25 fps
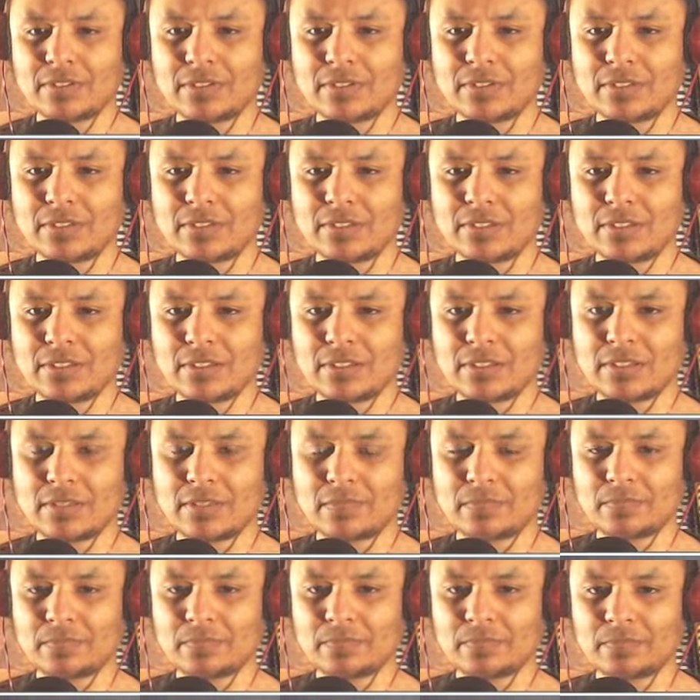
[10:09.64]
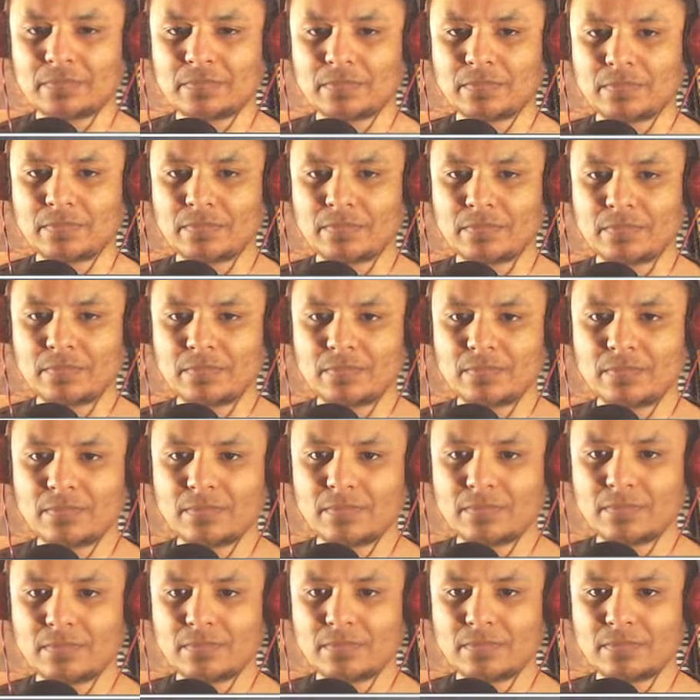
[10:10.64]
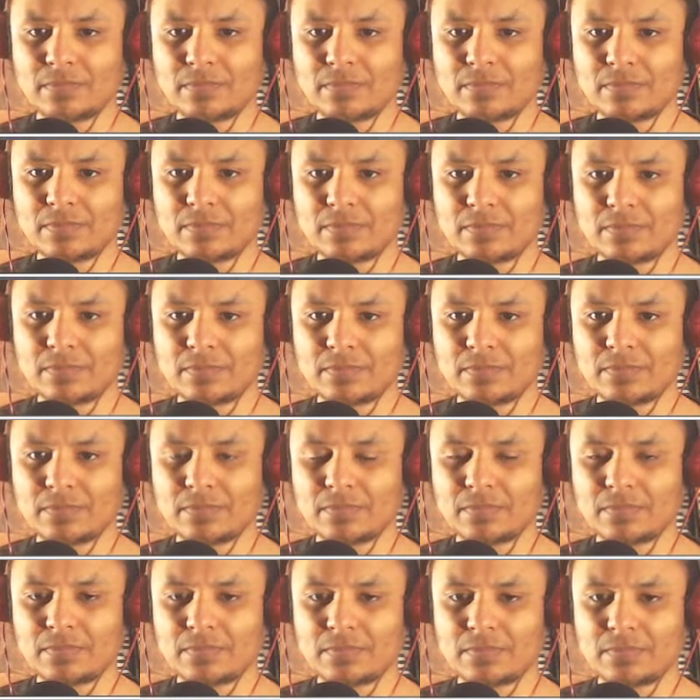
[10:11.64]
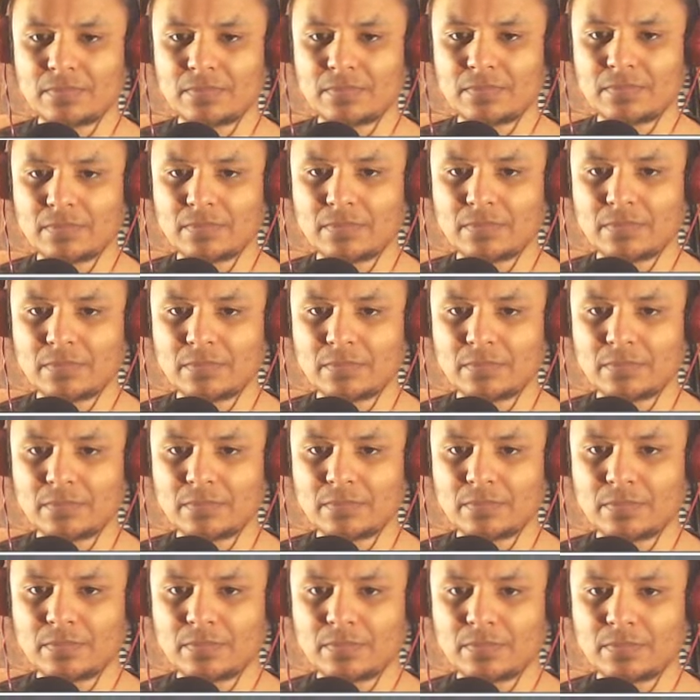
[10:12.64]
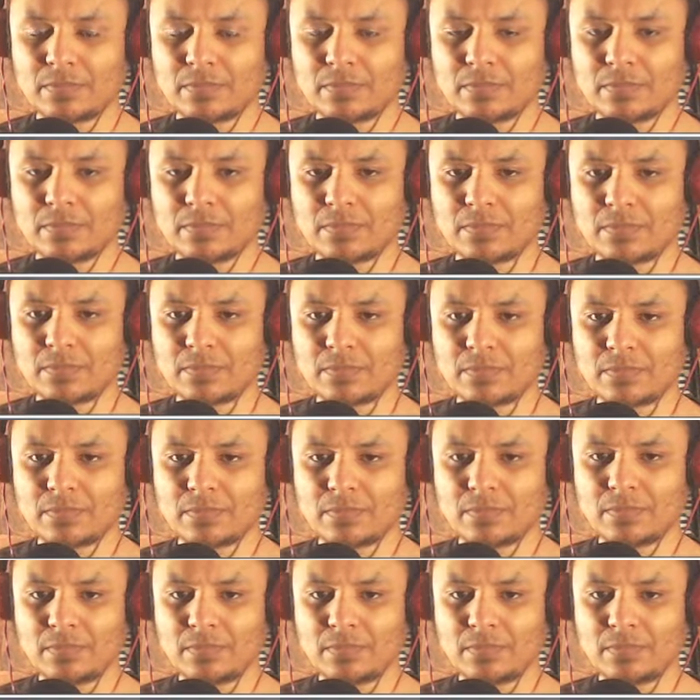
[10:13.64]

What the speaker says: Nobody speaks.